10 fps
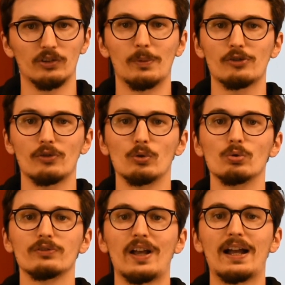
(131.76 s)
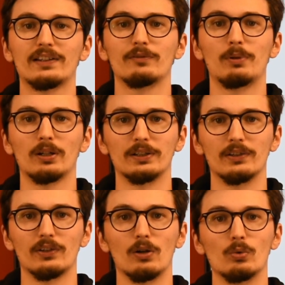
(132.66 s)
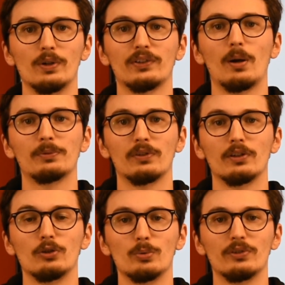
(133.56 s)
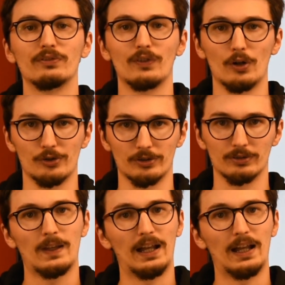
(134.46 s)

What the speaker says: So make sure that all of your active plugins are always up to the newest version.